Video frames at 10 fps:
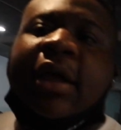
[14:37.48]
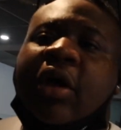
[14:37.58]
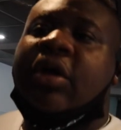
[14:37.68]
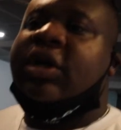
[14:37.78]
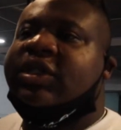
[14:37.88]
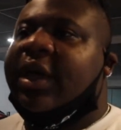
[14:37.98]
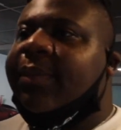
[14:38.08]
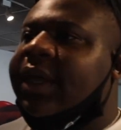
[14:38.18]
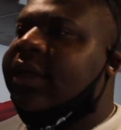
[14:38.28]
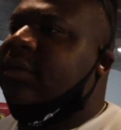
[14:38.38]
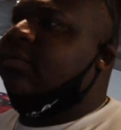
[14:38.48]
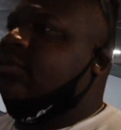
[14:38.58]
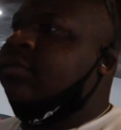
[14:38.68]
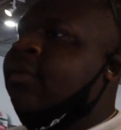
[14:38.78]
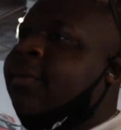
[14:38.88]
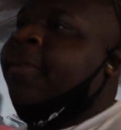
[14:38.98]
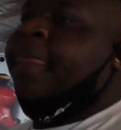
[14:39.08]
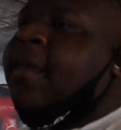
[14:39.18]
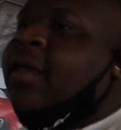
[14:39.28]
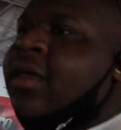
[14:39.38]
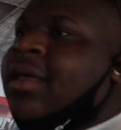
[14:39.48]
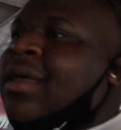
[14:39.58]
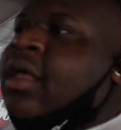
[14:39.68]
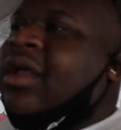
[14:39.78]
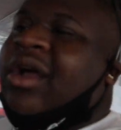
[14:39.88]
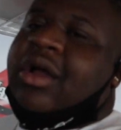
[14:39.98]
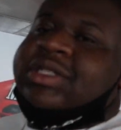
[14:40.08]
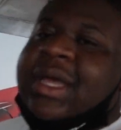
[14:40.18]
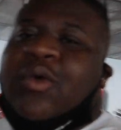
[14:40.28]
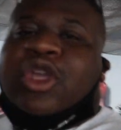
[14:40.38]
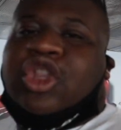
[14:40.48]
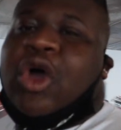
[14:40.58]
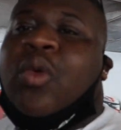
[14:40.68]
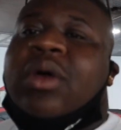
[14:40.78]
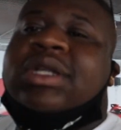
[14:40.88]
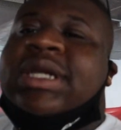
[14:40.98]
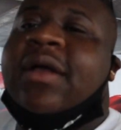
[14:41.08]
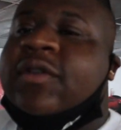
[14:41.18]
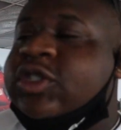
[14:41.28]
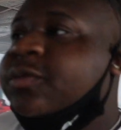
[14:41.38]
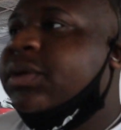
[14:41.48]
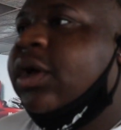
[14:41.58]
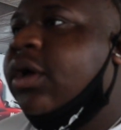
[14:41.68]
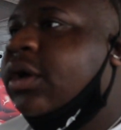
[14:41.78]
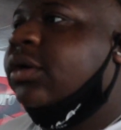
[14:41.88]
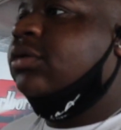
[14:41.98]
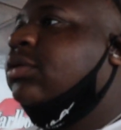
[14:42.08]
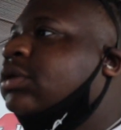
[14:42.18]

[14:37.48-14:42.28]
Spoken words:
cars, I mean, cars that when you don't want to drive a supercar,